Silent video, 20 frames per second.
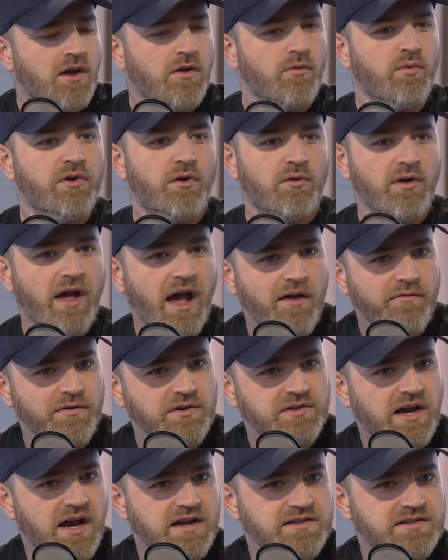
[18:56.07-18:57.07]
We don't
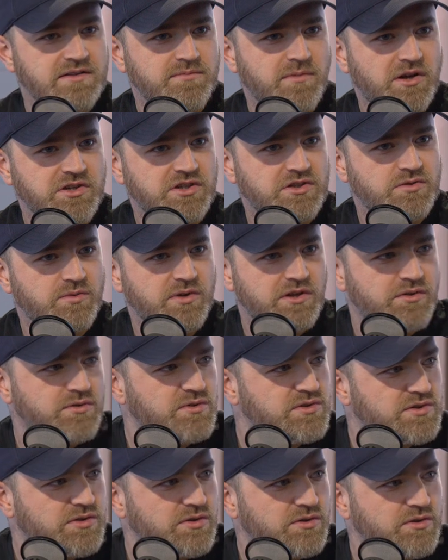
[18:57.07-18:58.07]
advertise as much as we
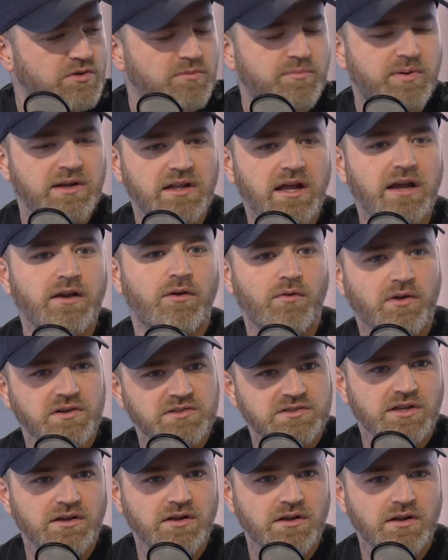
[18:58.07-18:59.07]
used to, but like we're
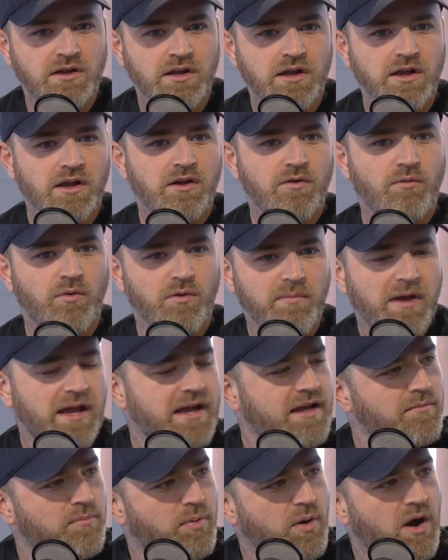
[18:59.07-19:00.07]
still, we're
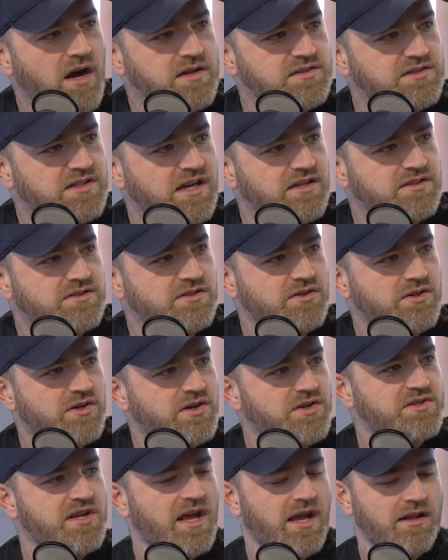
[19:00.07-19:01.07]
making
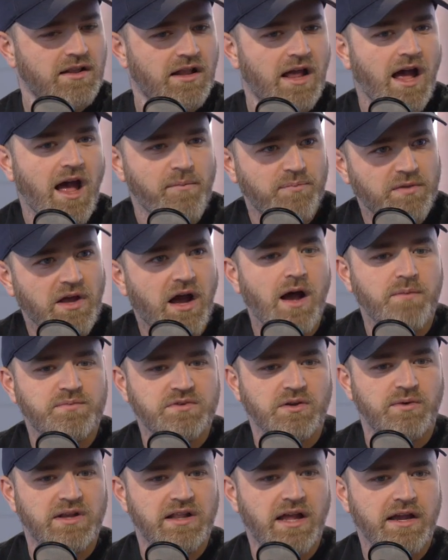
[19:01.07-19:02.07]
processors and laptops,
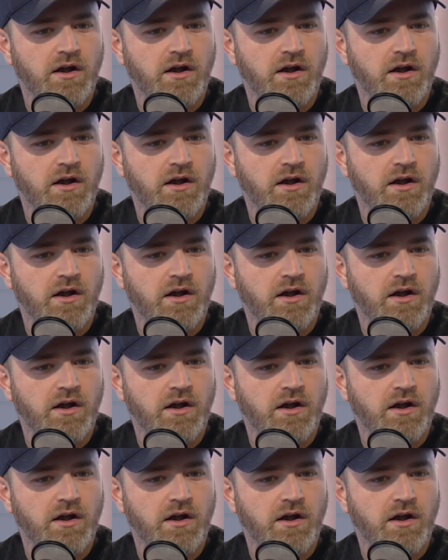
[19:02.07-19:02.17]
and we like